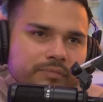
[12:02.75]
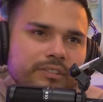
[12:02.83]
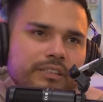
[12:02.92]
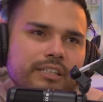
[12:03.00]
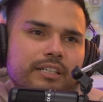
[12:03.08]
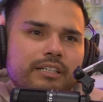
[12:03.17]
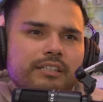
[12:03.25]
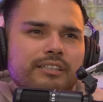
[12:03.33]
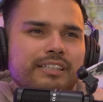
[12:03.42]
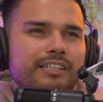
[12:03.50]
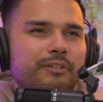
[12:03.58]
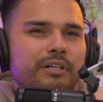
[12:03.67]
And they looks
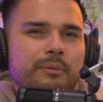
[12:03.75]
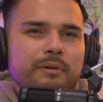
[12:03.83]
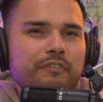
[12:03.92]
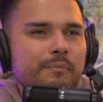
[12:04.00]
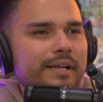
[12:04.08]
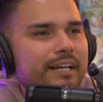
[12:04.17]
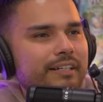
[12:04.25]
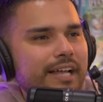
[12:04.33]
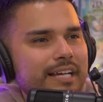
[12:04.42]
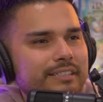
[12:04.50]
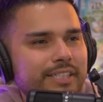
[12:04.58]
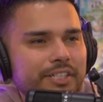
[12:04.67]
like they were coming from like a
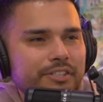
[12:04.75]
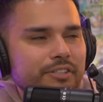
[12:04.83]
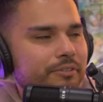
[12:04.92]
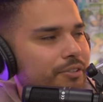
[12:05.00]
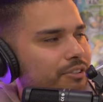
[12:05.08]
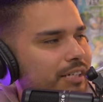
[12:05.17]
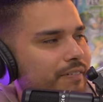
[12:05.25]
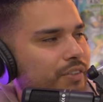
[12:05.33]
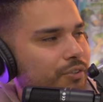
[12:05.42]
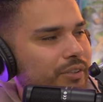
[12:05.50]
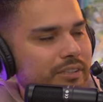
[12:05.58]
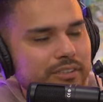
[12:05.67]
nice dinner and they were just having
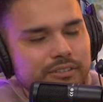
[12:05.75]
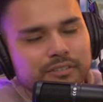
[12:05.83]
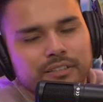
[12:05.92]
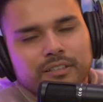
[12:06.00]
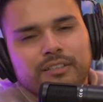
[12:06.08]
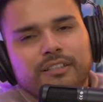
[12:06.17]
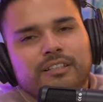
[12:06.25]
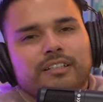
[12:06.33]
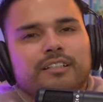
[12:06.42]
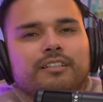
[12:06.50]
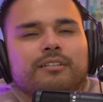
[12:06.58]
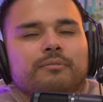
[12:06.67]
drinks here,
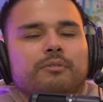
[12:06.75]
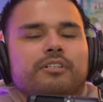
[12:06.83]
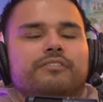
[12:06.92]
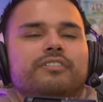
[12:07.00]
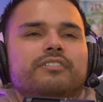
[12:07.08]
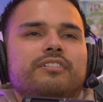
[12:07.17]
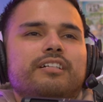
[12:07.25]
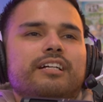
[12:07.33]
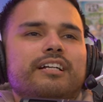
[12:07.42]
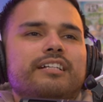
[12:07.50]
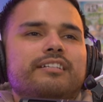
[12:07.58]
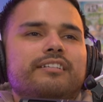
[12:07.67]
whatever.
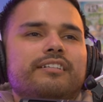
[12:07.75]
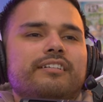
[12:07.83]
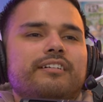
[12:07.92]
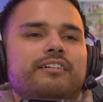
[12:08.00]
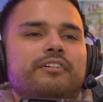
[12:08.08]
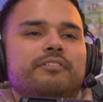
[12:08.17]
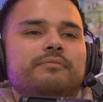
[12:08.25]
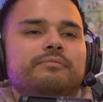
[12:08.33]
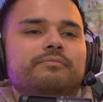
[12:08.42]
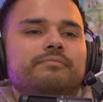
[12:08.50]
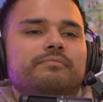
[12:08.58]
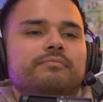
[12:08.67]
And then uh,
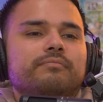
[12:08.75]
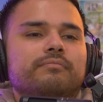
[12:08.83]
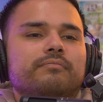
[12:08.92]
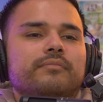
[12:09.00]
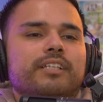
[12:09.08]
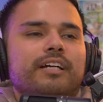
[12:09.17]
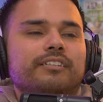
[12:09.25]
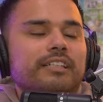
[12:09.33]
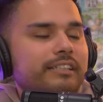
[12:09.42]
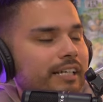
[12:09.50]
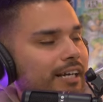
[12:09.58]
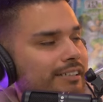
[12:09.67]
I was
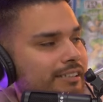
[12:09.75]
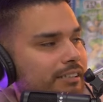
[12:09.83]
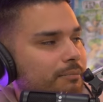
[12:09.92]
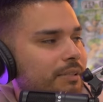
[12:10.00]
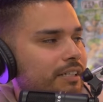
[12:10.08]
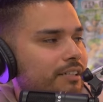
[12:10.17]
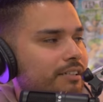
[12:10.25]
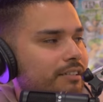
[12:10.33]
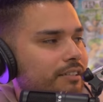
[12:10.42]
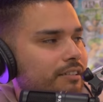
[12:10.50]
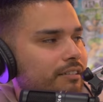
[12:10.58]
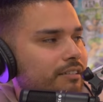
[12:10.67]
like, damn, this is gonna be us
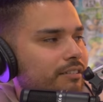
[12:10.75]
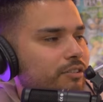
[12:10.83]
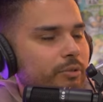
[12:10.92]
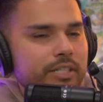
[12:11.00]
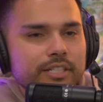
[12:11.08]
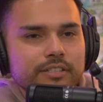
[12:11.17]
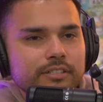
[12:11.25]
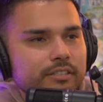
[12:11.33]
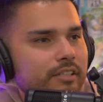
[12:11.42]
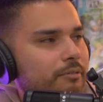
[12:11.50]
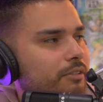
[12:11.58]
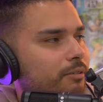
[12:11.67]
in uh, 20 years,
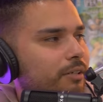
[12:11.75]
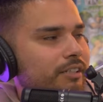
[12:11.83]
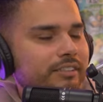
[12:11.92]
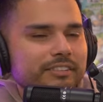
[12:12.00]
like with our wives.